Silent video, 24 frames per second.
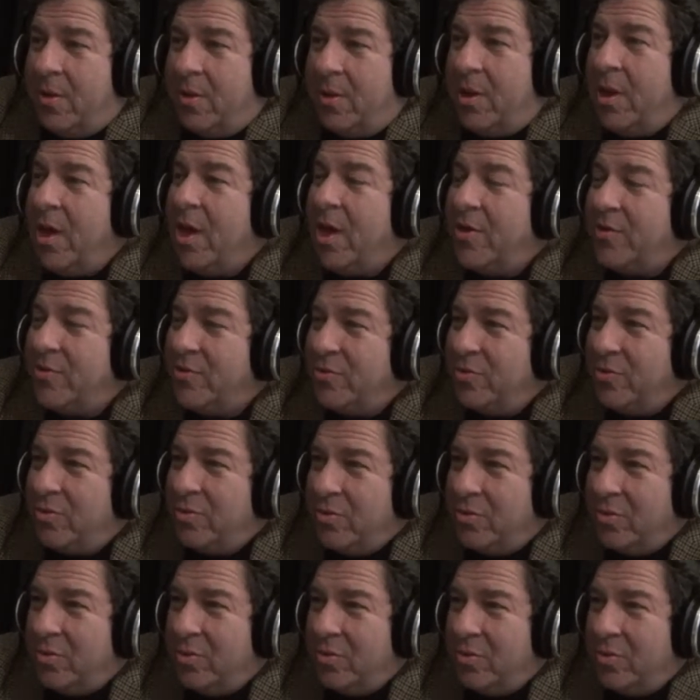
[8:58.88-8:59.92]
Yes.
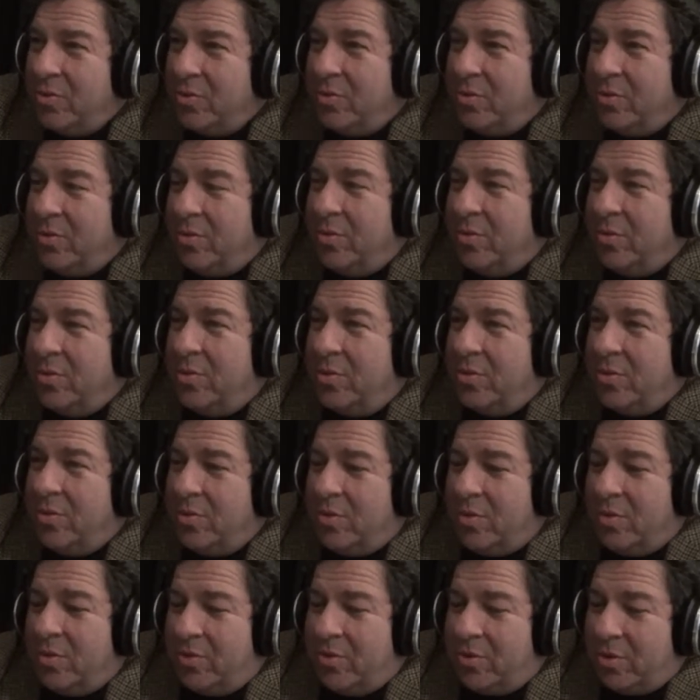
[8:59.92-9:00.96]

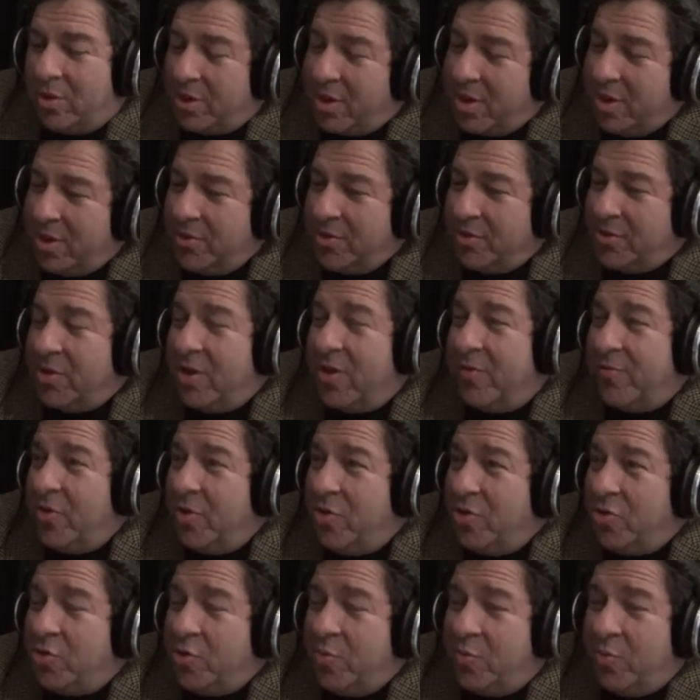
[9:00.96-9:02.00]
They're kids. They have
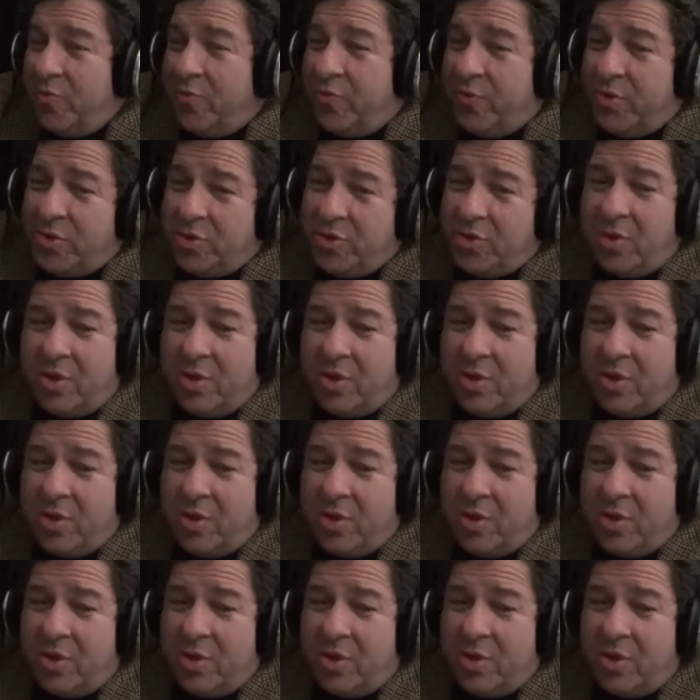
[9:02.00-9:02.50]
no supervision.